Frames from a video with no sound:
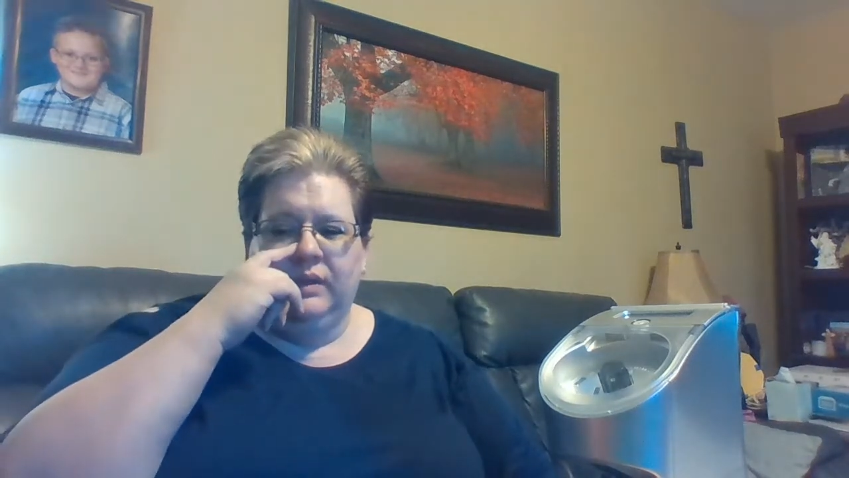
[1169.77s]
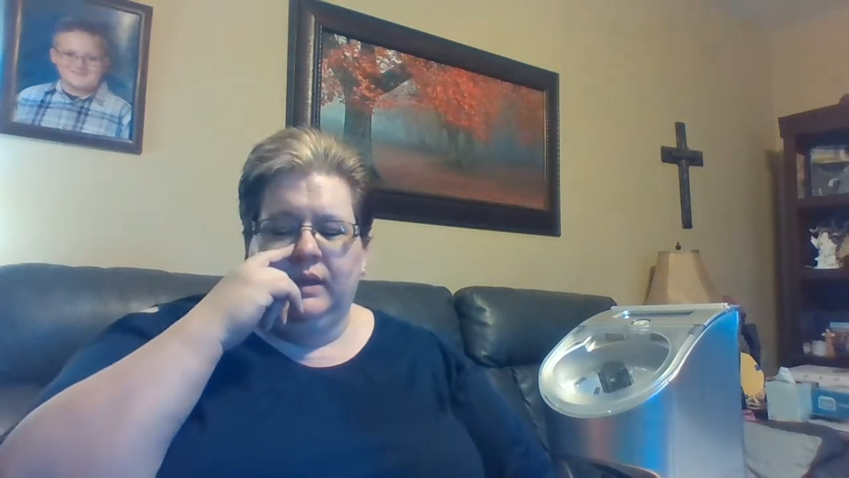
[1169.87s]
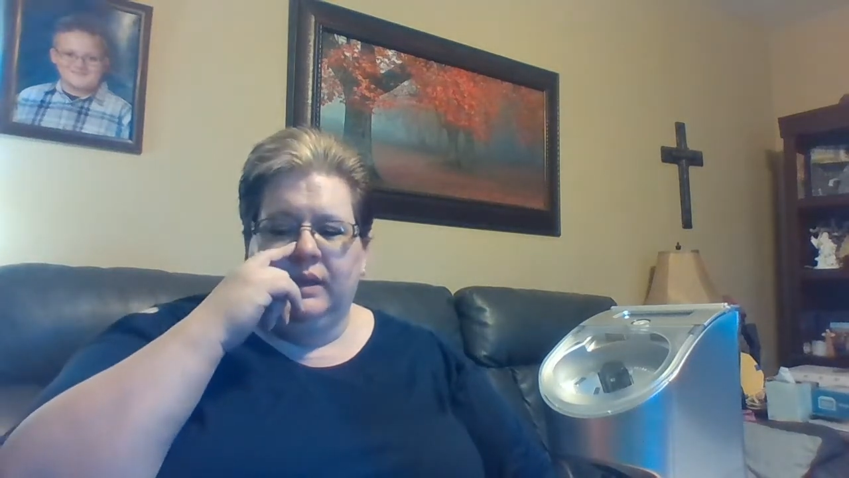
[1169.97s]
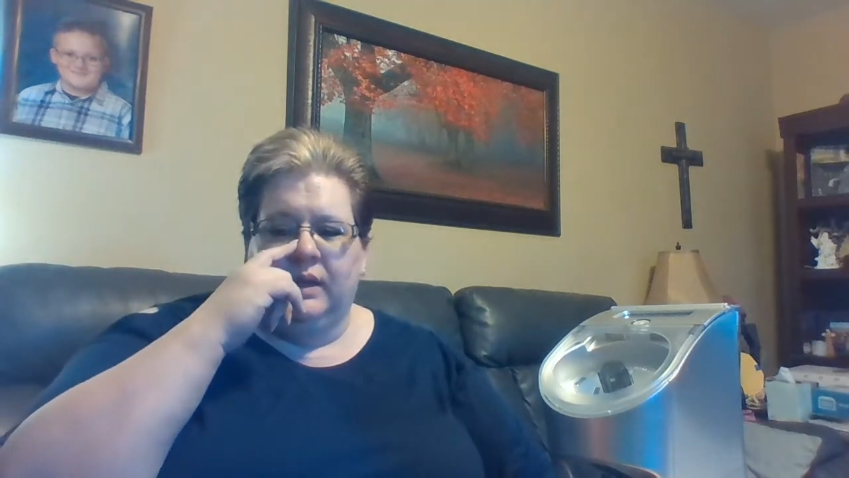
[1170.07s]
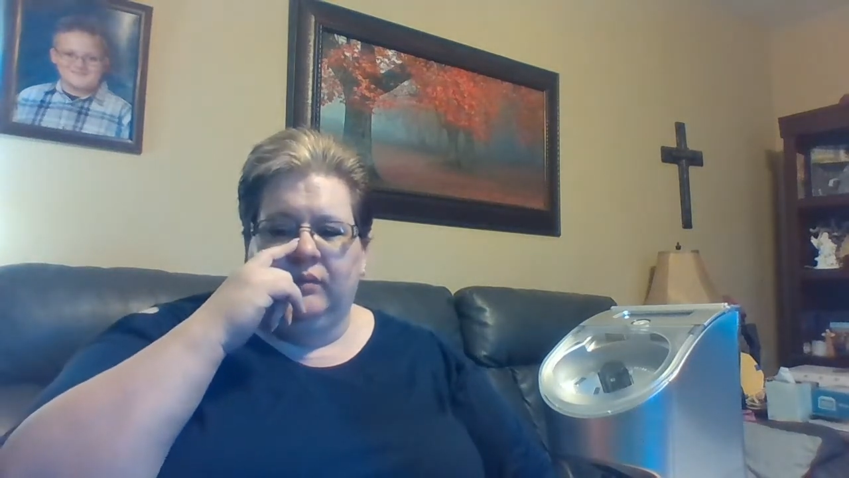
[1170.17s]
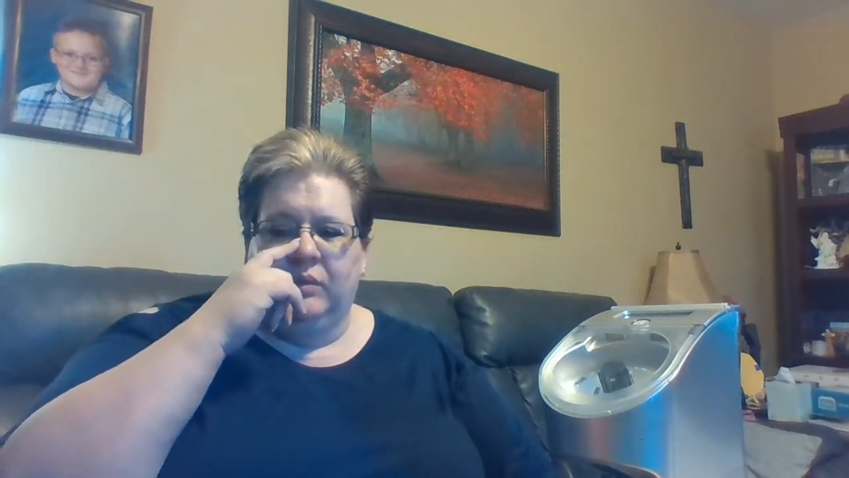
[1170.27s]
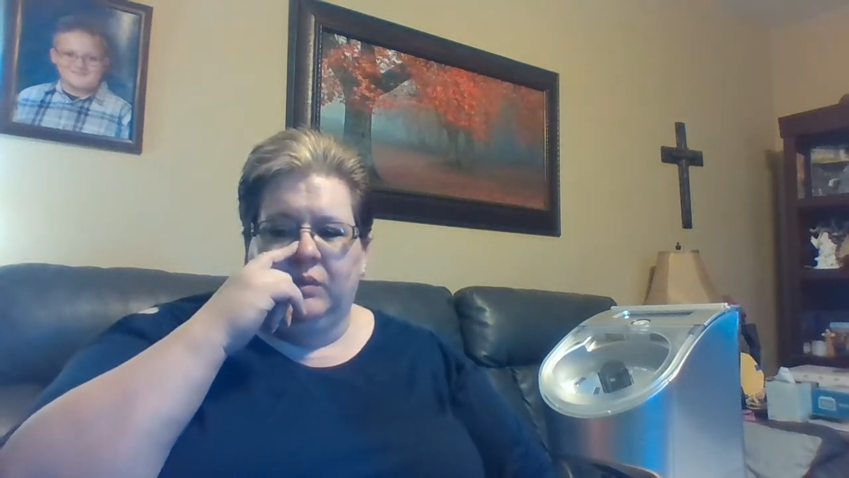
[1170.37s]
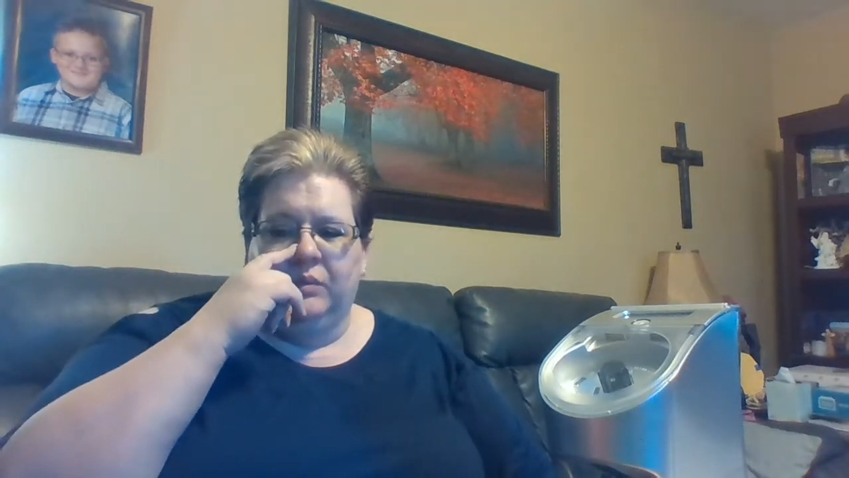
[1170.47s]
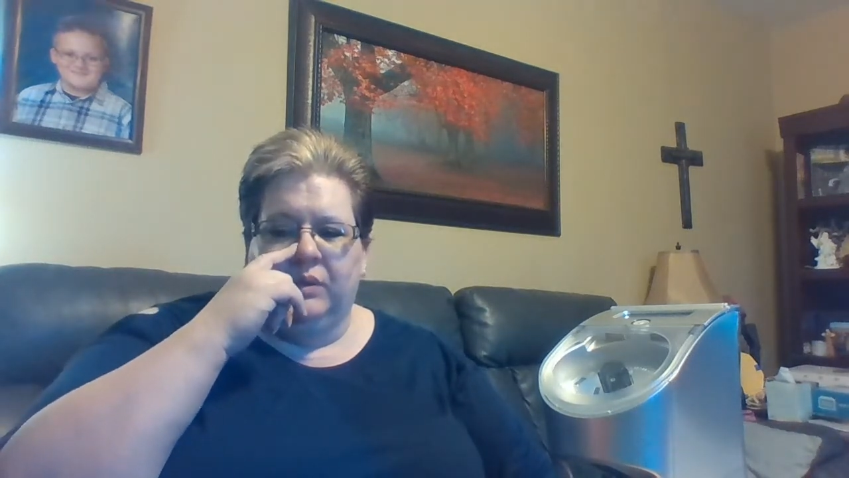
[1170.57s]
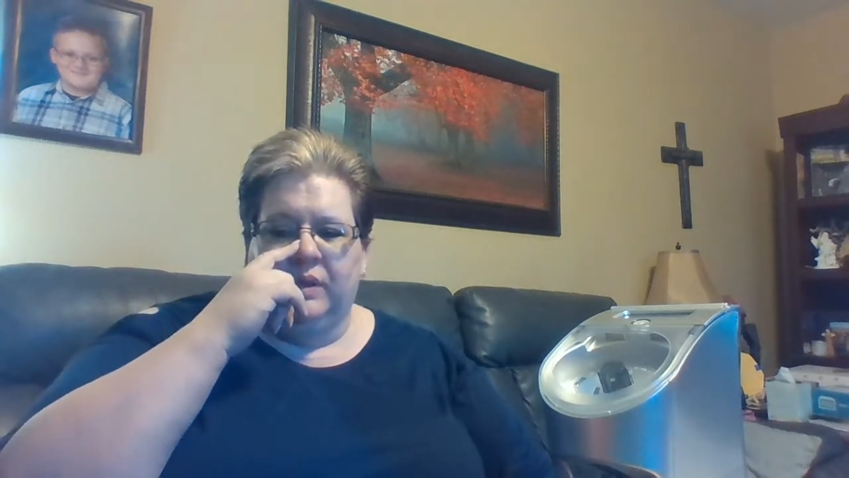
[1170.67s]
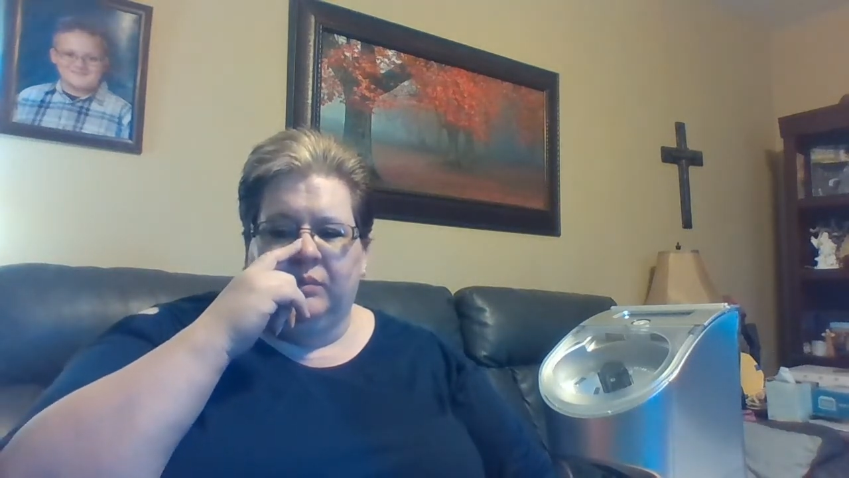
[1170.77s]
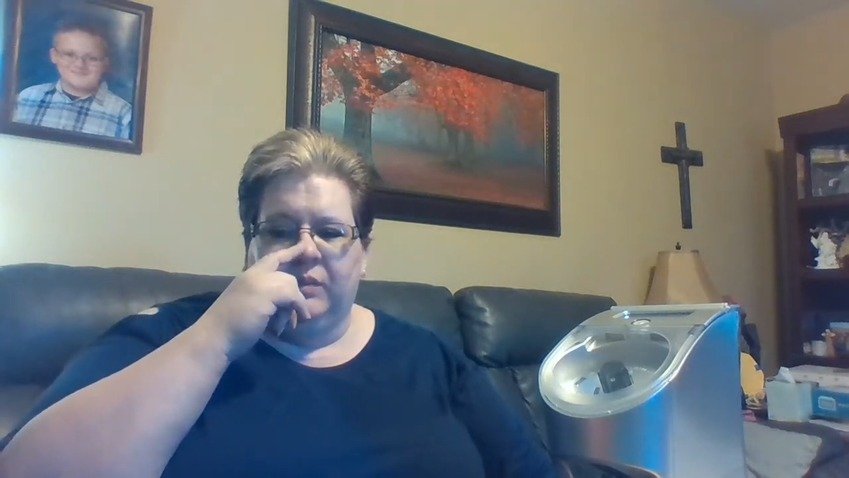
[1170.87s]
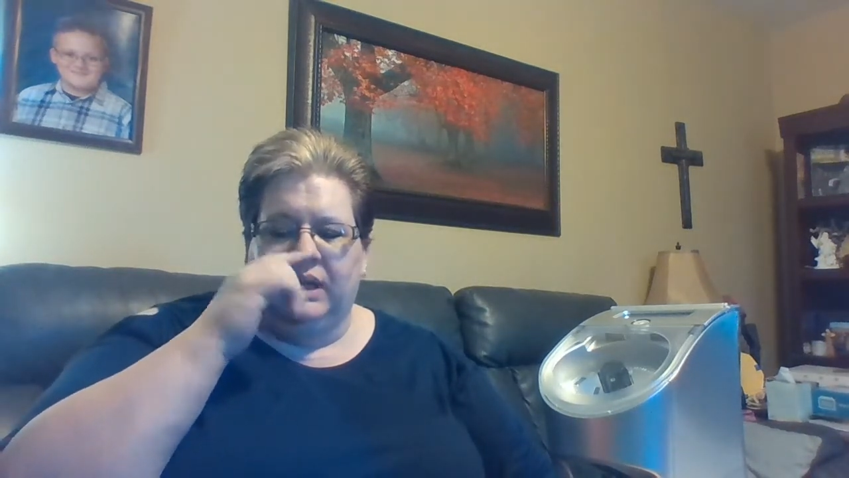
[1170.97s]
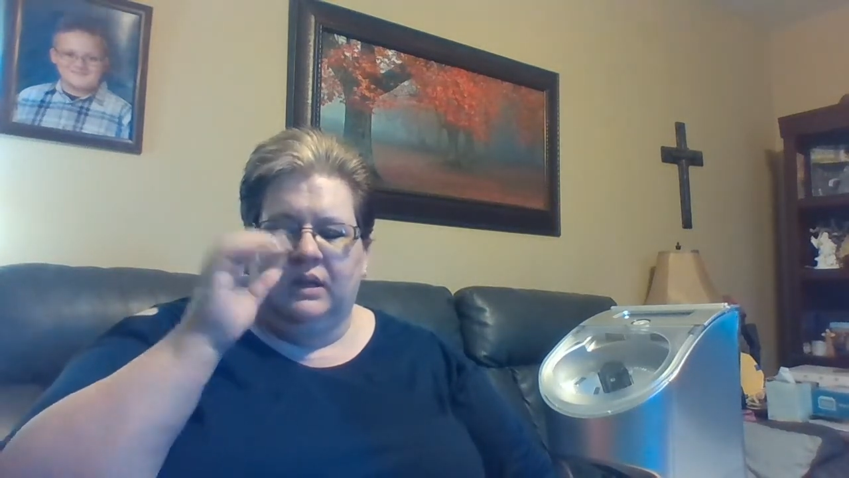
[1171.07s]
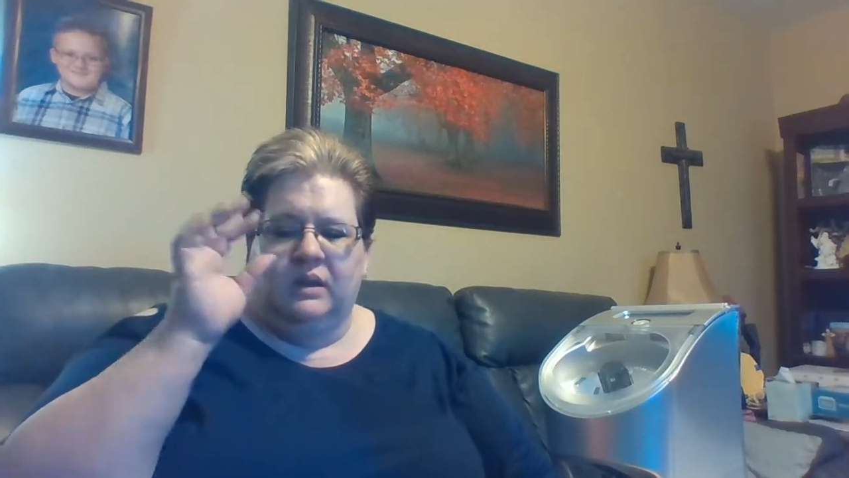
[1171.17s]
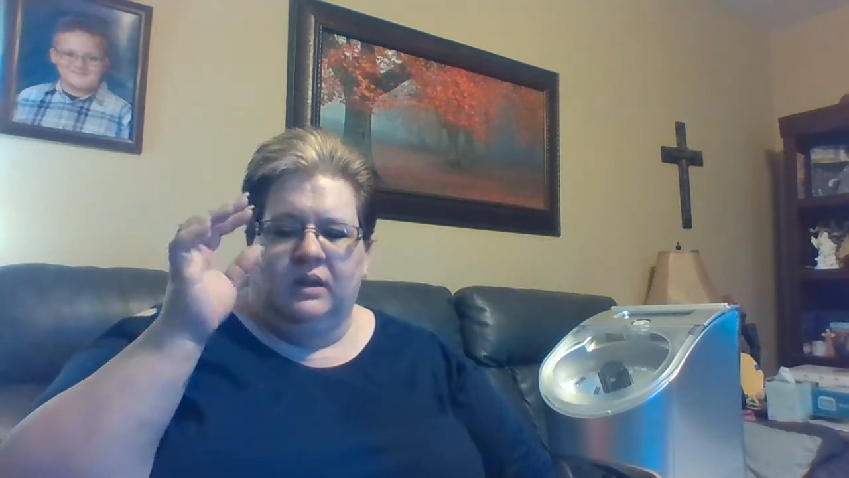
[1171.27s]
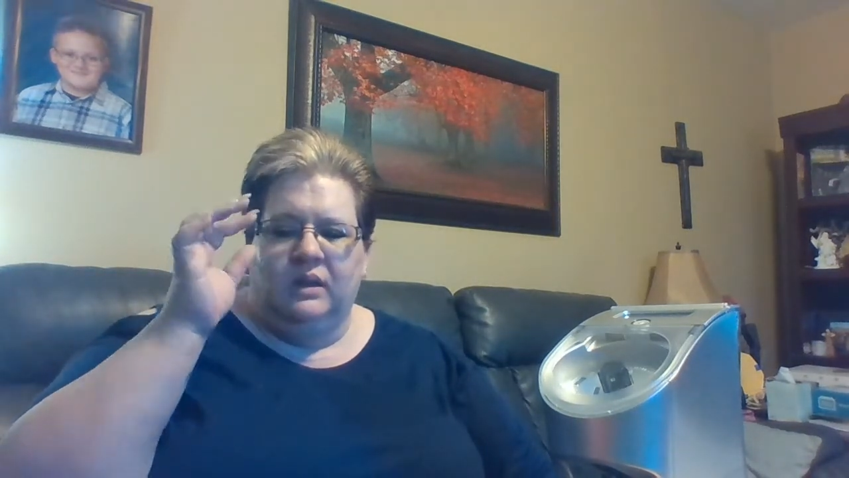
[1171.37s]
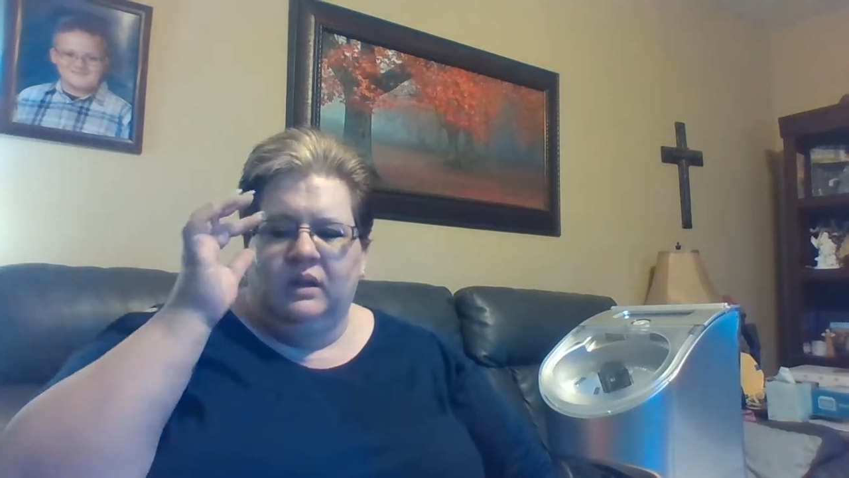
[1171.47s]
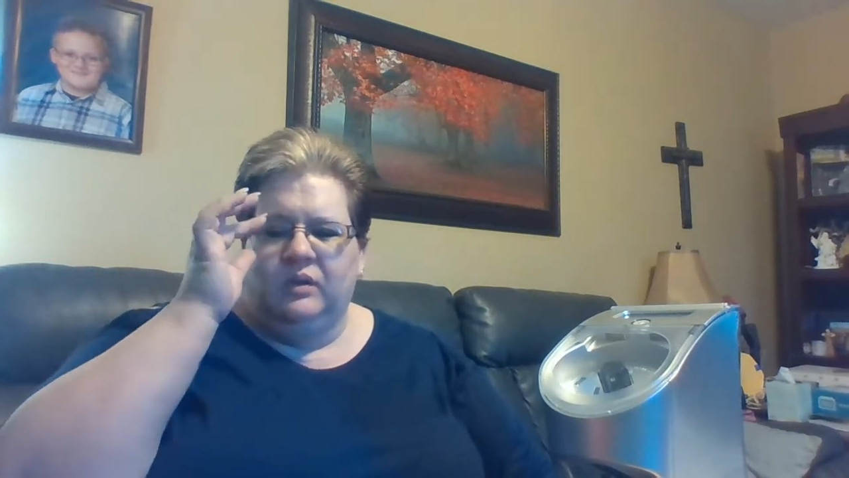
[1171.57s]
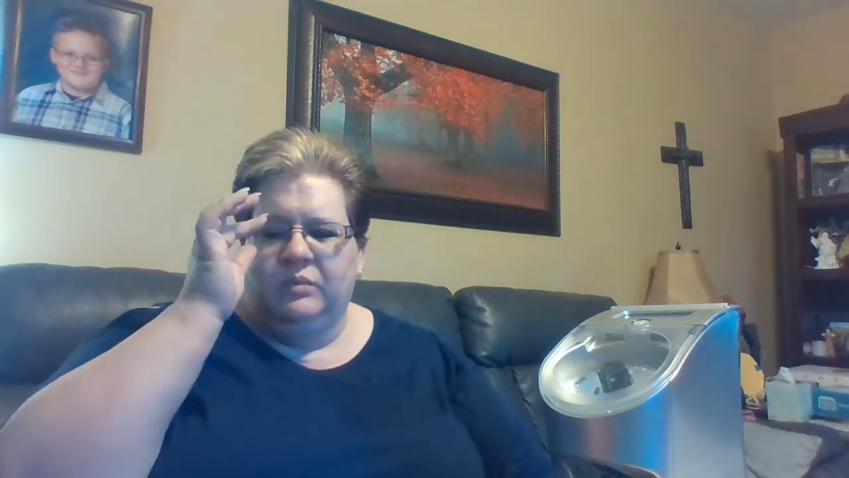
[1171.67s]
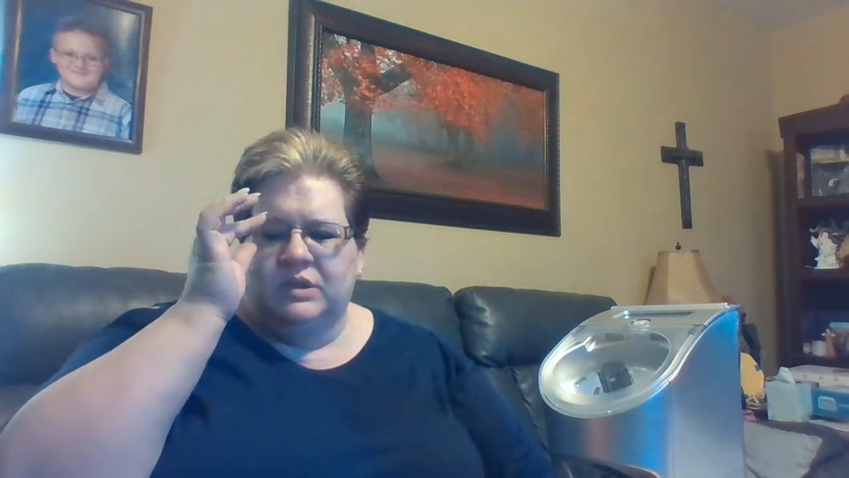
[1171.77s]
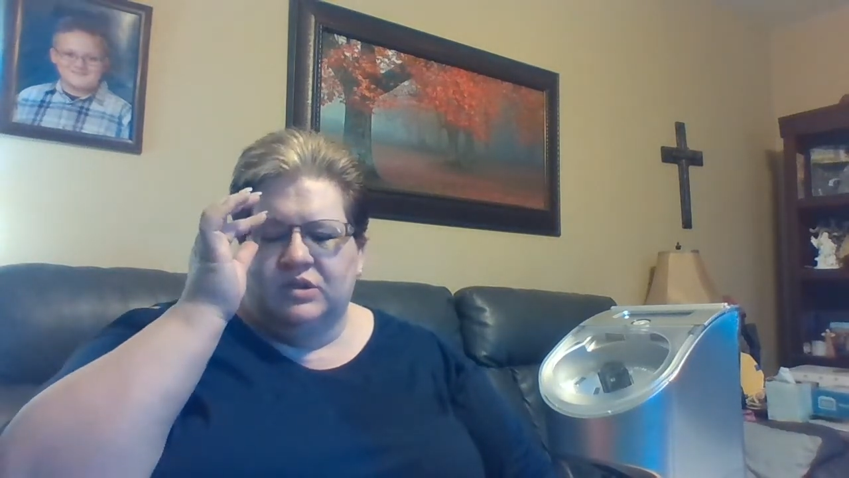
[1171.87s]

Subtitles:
So that's the only thing that I remember them